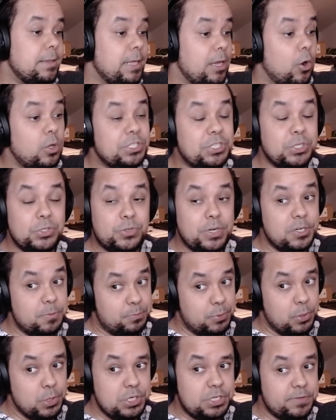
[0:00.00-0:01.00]
They also tried to
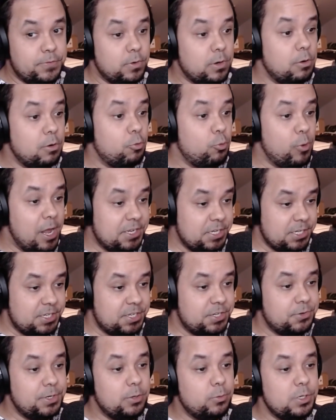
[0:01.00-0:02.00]
push for a
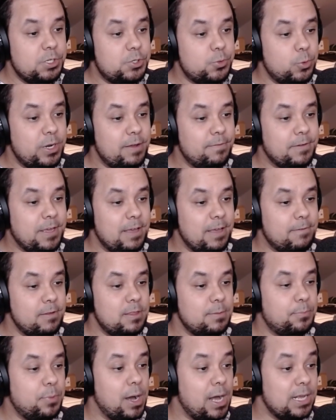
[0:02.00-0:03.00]
registry, which would have
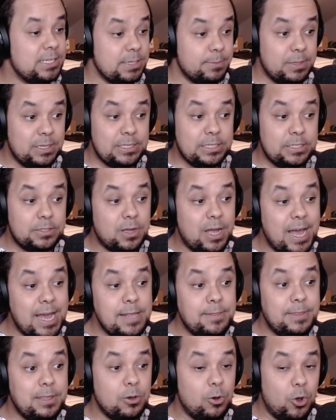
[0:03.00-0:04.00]
given the possibility to
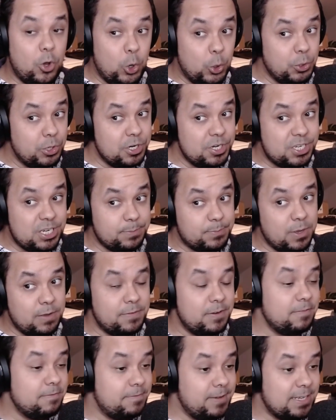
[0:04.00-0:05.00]
hide the ownership
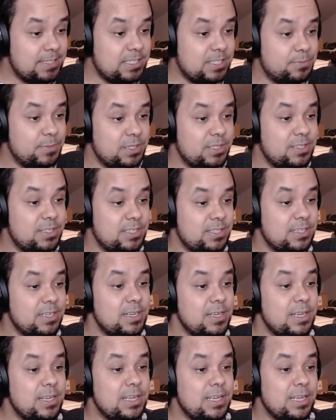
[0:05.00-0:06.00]
of investments,
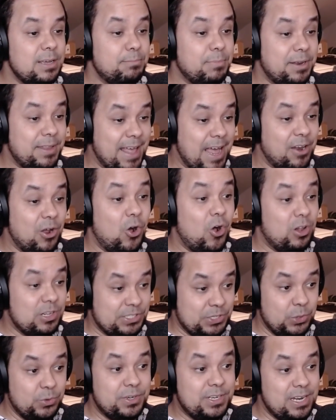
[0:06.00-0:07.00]
but that
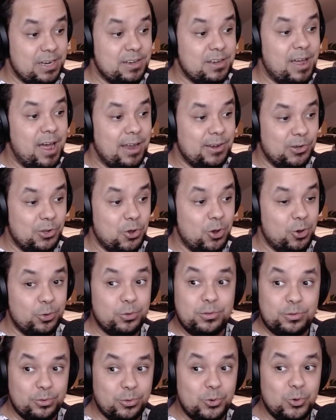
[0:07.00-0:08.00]
also did not go
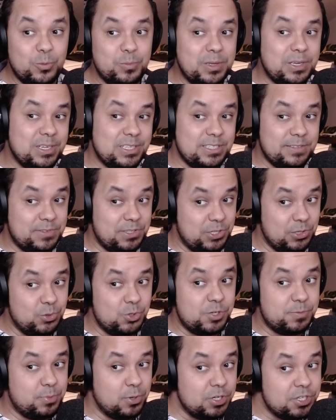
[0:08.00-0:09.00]
through because of
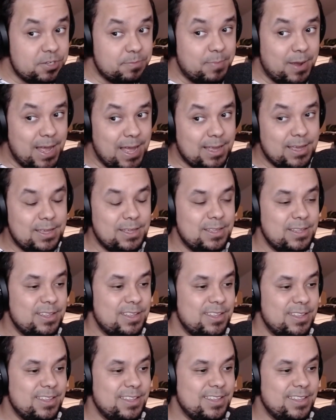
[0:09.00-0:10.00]
huge pushback.
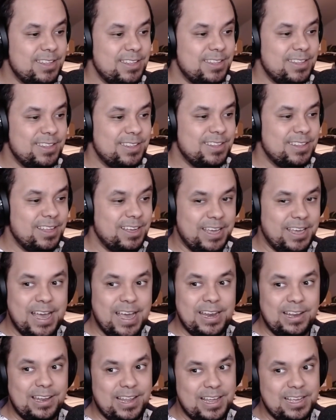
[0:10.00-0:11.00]

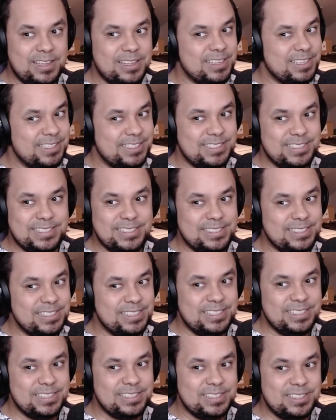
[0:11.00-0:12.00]
Again, like,
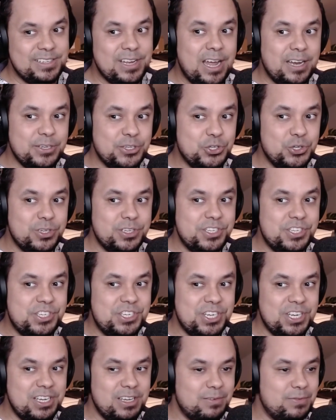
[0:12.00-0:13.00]
not good,
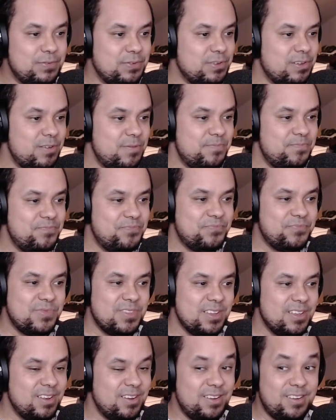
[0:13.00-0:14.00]
chief.
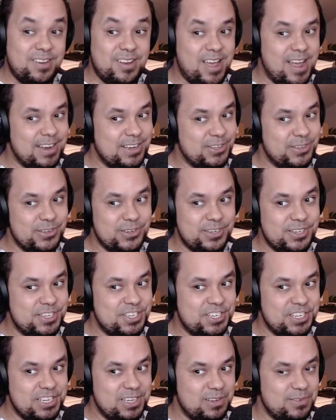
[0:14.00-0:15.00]
Not good,
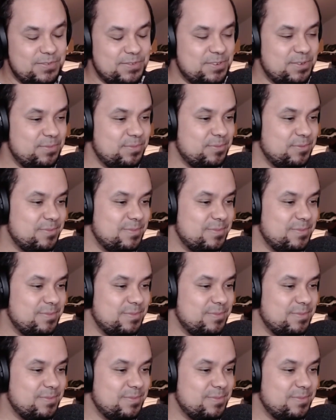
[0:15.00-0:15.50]
chief.